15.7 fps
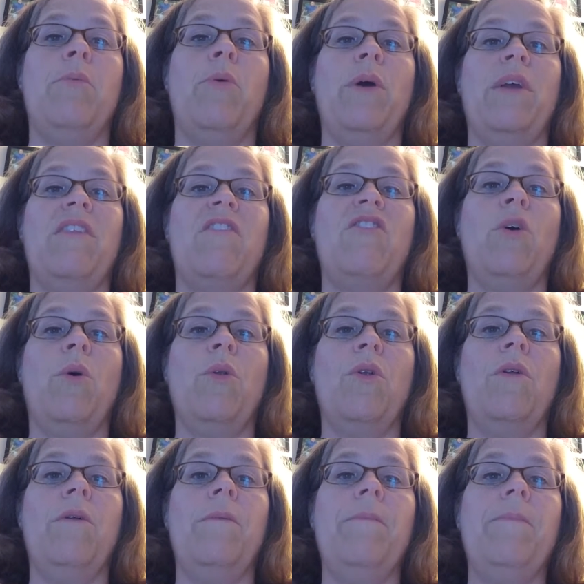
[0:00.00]
points
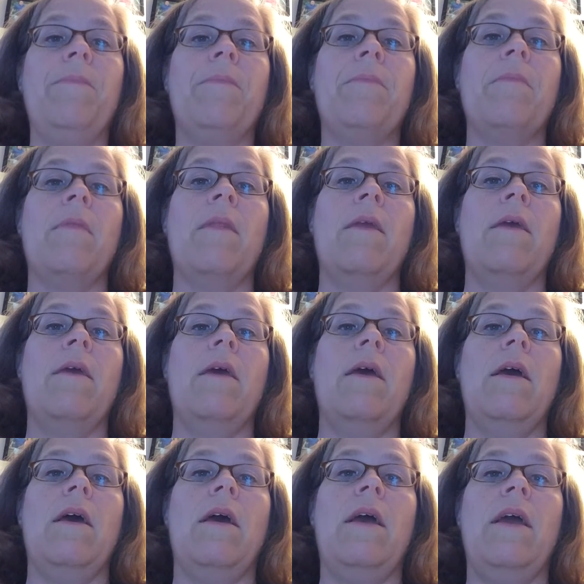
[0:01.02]
total,
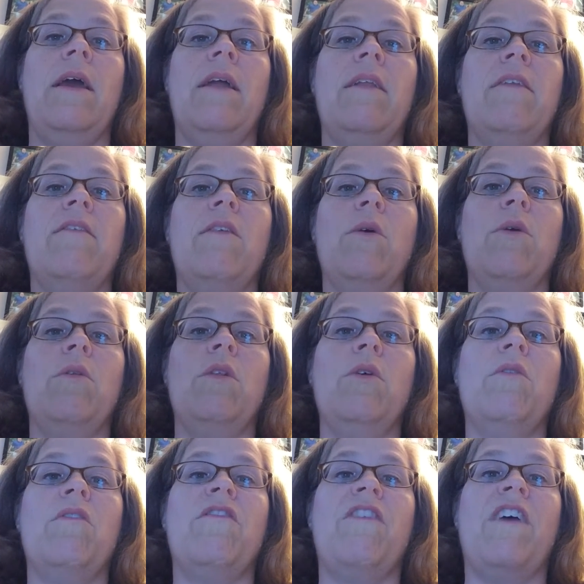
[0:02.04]
and so you
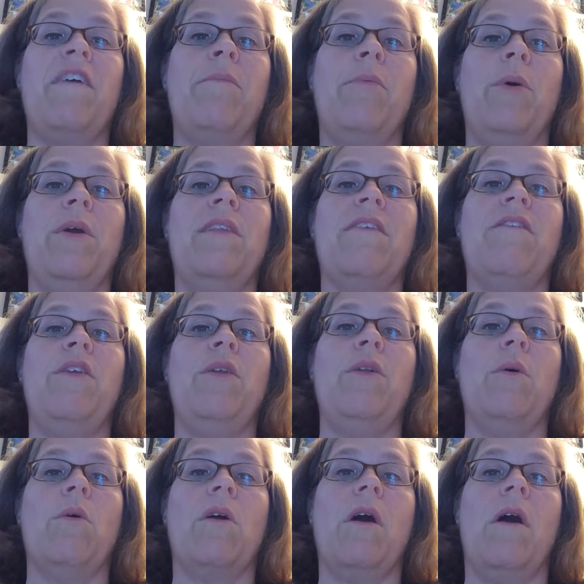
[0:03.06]
lose 5 points if you
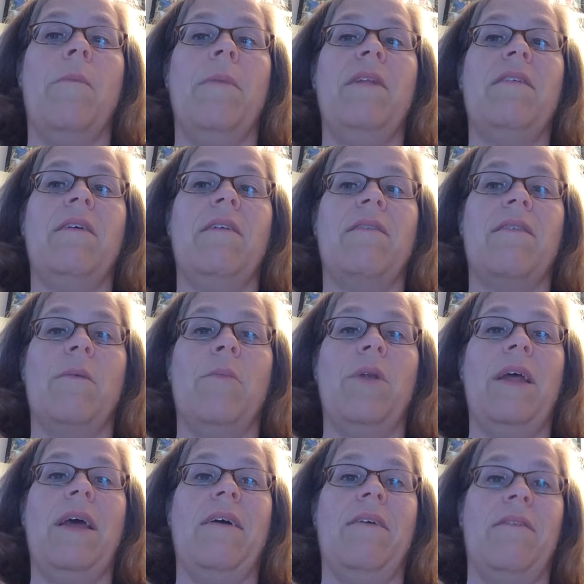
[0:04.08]
don't comment on
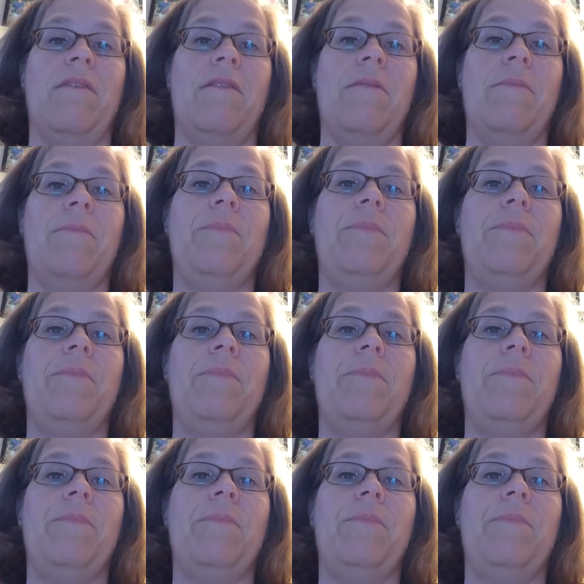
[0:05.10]
someone else.